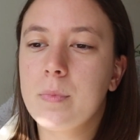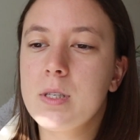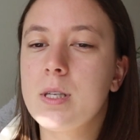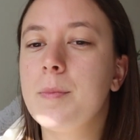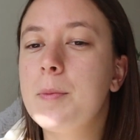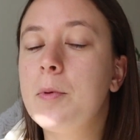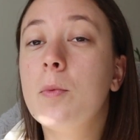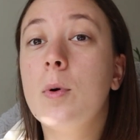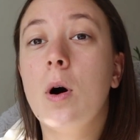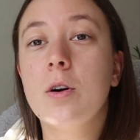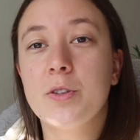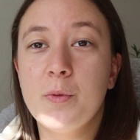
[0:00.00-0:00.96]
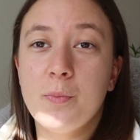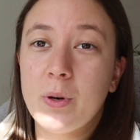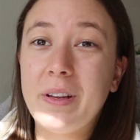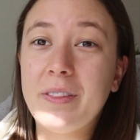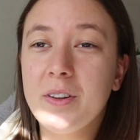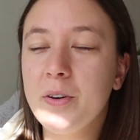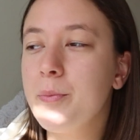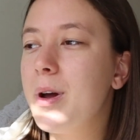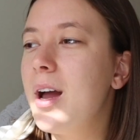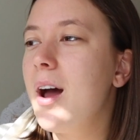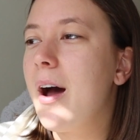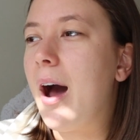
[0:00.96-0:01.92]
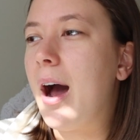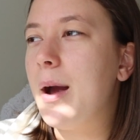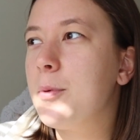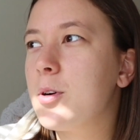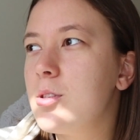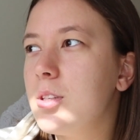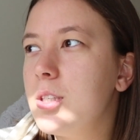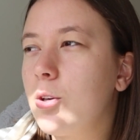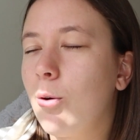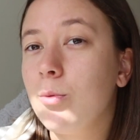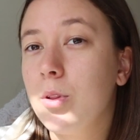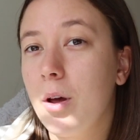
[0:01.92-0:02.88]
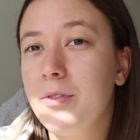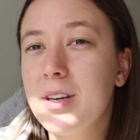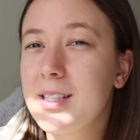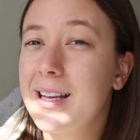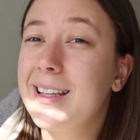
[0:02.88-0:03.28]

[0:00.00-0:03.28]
Some people will also print them. I personally don't love this.